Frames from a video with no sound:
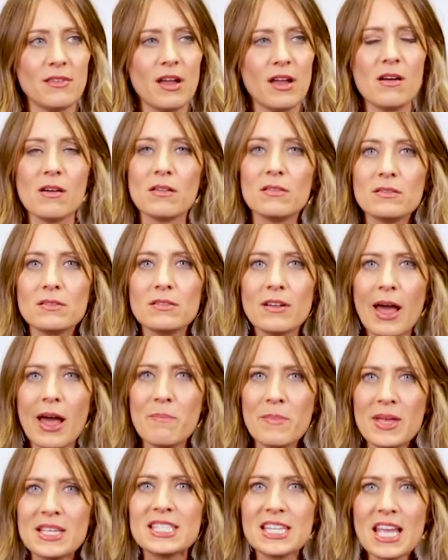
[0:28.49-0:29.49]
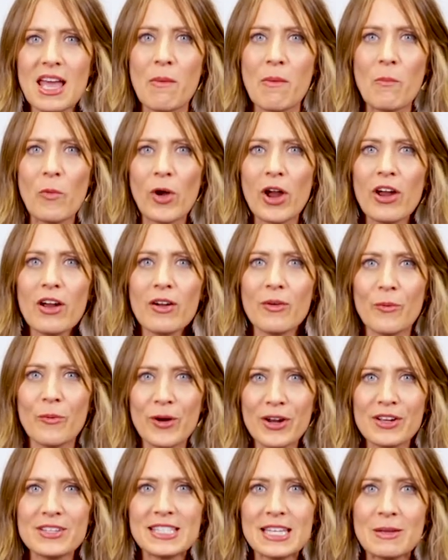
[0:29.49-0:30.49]
oh, I miss Him. Where
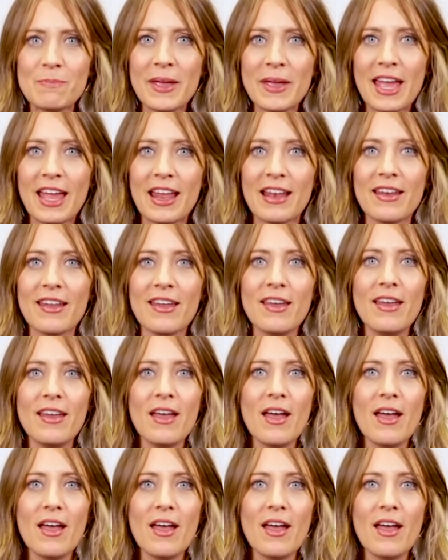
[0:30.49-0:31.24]
has He been?